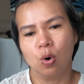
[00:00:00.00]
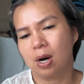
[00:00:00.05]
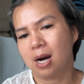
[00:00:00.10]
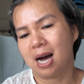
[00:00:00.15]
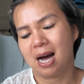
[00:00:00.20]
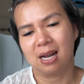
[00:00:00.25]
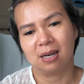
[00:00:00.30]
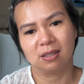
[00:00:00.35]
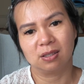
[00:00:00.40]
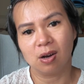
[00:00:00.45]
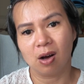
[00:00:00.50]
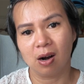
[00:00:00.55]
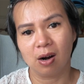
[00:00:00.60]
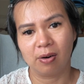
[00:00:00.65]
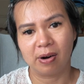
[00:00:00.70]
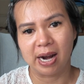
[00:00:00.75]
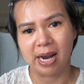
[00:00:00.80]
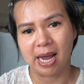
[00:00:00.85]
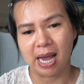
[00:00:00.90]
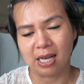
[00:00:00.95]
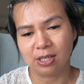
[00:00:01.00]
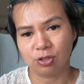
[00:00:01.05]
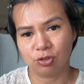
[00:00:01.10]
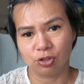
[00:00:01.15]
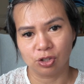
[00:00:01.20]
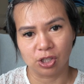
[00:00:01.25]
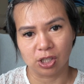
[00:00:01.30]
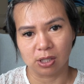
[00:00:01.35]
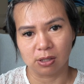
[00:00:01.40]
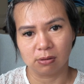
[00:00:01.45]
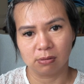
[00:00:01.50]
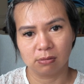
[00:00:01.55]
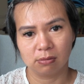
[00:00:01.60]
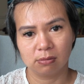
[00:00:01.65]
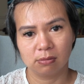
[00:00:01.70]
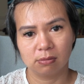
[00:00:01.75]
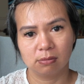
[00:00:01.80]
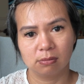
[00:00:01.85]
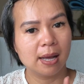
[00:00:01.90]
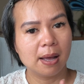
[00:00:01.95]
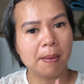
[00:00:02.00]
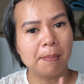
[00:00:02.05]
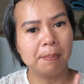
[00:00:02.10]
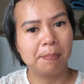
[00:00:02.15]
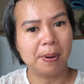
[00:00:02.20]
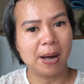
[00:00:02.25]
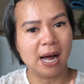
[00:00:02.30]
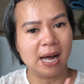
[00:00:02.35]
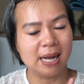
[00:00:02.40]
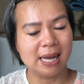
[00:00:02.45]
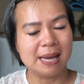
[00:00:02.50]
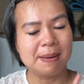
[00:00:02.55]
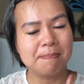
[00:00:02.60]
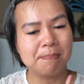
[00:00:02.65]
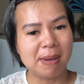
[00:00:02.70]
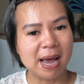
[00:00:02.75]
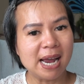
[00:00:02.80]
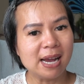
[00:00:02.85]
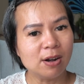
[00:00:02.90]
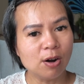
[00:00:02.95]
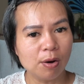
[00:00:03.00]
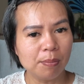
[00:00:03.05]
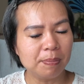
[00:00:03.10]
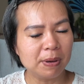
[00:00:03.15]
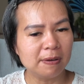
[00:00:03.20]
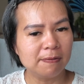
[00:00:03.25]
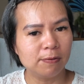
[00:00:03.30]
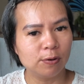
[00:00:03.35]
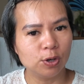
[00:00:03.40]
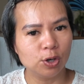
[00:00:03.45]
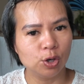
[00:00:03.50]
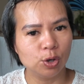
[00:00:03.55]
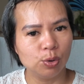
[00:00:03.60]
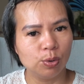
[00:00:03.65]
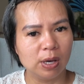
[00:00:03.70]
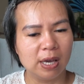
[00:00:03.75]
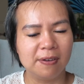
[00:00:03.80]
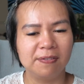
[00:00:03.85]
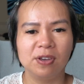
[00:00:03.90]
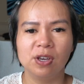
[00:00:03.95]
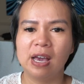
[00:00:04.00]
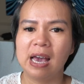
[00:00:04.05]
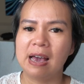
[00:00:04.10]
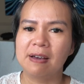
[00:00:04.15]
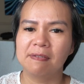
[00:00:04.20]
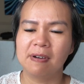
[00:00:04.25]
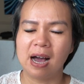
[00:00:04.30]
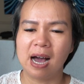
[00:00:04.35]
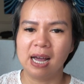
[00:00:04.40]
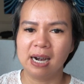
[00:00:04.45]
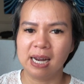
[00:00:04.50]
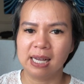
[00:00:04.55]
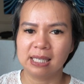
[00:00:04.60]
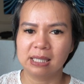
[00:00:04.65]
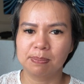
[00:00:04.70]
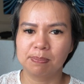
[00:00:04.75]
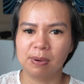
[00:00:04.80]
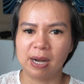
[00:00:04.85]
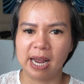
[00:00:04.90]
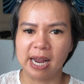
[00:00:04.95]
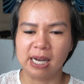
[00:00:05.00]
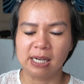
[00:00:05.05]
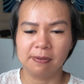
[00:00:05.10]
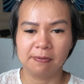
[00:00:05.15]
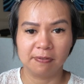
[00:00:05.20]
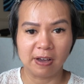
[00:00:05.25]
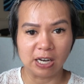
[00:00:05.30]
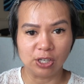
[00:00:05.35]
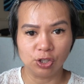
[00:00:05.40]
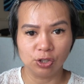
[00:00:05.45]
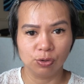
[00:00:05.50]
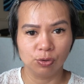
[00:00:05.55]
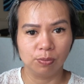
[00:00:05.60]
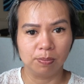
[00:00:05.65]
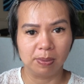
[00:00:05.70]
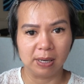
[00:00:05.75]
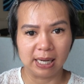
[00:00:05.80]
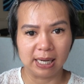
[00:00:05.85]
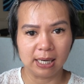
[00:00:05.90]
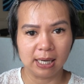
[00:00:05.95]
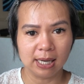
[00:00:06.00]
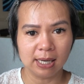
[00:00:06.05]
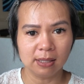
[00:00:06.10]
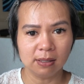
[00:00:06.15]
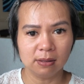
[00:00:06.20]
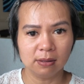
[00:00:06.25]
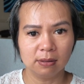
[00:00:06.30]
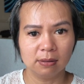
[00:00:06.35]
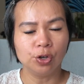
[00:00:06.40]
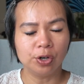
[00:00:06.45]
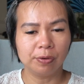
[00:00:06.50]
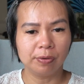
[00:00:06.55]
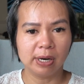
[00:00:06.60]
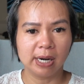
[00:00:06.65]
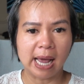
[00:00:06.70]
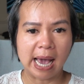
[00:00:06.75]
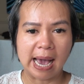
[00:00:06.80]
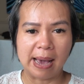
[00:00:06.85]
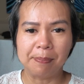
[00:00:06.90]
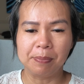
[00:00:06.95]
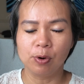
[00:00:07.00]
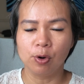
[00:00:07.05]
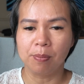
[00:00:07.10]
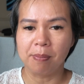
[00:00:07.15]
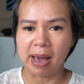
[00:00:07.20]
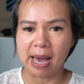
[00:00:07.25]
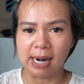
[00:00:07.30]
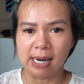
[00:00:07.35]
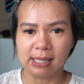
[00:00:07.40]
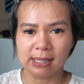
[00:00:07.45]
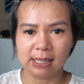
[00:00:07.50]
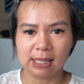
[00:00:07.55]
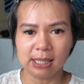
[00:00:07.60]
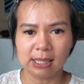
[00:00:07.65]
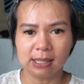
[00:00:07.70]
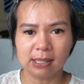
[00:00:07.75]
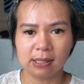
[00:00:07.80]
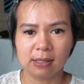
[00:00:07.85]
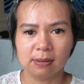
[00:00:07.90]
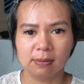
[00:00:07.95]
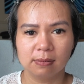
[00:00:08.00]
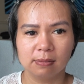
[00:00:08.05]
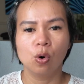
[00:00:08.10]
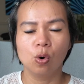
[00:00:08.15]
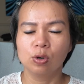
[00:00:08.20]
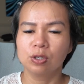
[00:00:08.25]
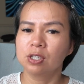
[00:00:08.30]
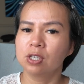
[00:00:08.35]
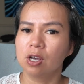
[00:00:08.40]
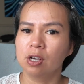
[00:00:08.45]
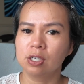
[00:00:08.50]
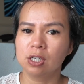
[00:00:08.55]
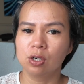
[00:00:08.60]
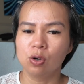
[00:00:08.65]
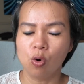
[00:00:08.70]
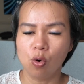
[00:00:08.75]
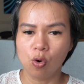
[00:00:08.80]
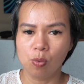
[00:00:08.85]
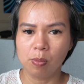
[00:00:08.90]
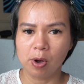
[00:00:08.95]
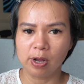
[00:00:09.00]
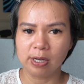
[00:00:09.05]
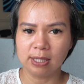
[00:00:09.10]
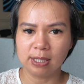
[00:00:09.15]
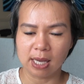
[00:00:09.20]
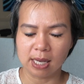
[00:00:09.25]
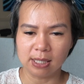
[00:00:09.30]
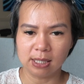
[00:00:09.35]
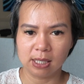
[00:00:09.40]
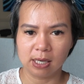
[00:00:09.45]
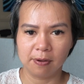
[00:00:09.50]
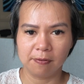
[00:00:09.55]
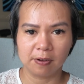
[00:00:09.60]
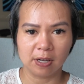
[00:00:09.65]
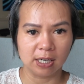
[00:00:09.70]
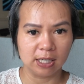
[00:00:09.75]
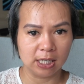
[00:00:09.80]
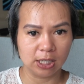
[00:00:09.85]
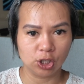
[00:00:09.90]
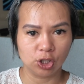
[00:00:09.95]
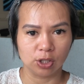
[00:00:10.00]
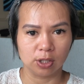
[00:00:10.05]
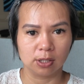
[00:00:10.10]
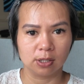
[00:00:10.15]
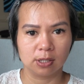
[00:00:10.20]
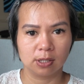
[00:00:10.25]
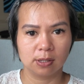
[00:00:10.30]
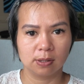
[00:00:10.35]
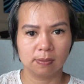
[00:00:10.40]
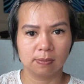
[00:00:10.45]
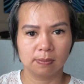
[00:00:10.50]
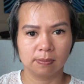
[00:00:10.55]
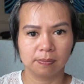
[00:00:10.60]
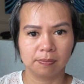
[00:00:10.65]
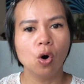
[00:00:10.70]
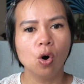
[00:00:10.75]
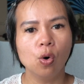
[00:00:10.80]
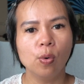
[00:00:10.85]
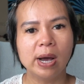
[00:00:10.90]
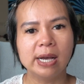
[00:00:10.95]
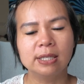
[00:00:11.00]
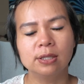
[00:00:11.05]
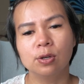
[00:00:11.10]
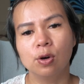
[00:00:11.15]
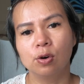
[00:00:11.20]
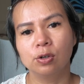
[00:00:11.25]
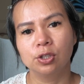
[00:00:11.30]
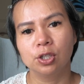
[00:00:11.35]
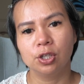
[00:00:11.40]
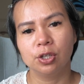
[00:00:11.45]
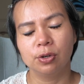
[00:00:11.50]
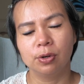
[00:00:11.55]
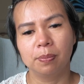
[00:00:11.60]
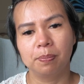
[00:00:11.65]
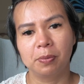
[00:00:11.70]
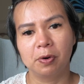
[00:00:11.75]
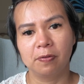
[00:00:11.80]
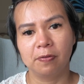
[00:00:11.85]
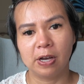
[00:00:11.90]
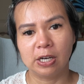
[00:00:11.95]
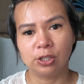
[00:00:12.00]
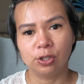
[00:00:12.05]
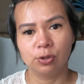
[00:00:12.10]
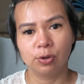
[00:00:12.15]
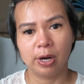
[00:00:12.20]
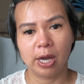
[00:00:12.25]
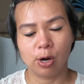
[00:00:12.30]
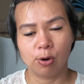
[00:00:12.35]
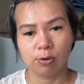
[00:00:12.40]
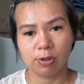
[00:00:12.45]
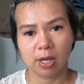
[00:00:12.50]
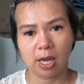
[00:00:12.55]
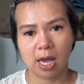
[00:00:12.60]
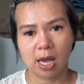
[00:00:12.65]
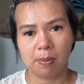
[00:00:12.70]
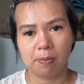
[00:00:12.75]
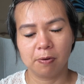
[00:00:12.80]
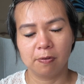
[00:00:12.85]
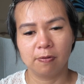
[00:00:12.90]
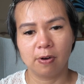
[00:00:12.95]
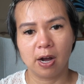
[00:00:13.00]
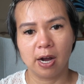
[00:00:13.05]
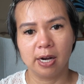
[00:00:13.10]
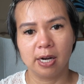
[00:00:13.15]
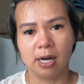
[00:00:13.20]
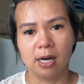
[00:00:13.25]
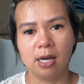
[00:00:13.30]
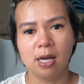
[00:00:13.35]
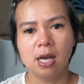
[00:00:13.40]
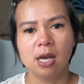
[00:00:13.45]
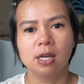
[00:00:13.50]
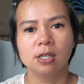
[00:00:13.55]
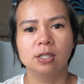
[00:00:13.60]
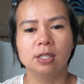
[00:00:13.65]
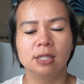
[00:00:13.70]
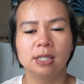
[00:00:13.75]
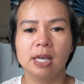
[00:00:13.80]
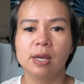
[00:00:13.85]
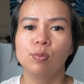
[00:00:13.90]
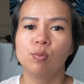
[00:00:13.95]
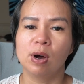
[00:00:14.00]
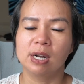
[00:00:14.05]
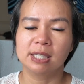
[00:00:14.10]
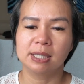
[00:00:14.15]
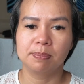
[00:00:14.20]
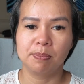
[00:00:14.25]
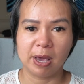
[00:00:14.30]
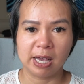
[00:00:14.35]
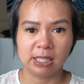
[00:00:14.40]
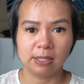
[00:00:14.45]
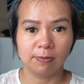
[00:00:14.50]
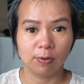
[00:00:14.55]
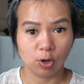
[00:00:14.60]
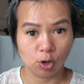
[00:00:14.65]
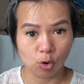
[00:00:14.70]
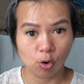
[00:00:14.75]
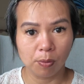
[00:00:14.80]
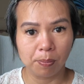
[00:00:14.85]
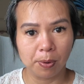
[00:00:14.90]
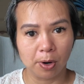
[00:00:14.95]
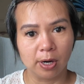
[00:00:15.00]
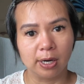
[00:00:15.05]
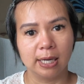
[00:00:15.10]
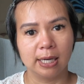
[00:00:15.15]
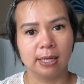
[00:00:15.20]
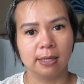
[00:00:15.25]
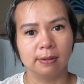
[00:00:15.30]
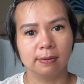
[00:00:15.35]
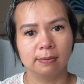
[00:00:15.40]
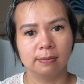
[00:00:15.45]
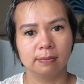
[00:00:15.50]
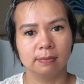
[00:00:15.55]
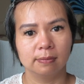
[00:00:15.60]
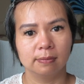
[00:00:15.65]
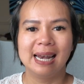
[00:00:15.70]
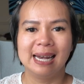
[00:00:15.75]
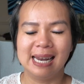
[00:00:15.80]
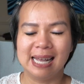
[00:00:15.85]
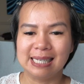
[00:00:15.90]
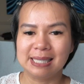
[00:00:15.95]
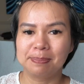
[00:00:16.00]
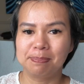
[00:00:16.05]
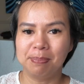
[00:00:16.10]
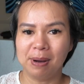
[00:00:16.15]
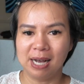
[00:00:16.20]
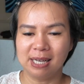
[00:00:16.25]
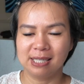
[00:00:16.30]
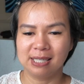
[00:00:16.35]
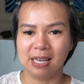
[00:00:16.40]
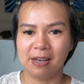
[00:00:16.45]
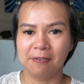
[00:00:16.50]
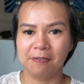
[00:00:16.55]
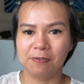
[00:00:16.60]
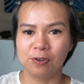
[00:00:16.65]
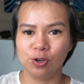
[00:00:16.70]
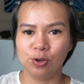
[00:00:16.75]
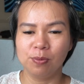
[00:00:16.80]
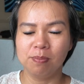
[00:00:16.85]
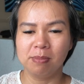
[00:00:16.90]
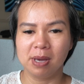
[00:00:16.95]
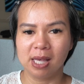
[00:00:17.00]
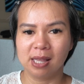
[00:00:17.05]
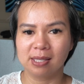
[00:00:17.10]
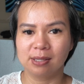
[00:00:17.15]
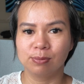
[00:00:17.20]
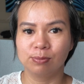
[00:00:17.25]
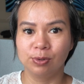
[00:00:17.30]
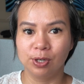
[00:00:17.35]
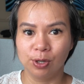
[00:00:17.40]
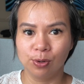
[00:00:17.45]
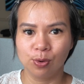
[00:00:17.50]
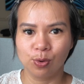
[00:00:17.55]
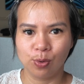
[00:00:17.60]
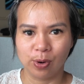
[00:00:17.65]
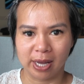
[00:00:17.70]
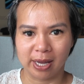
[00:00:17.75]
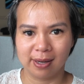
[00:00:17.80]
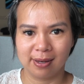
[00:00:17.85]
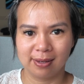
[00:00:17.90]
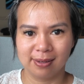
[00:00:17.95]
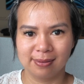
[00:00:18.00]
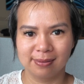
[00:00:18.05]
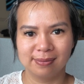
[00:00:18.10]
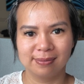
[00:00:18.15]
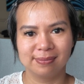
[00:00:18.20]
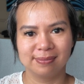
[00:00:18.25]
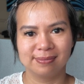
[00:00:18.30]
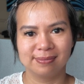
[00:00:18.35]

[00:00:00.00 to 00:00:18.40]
or can't tolerate estrogen. But it may not be for you if you have unexplained vaginal bleeding, uterine abnormalities, or certain hormone-sensitive conditions. Always talk to your professional healthcare provider to see what's best for your body. Let's bust a few myths real quick.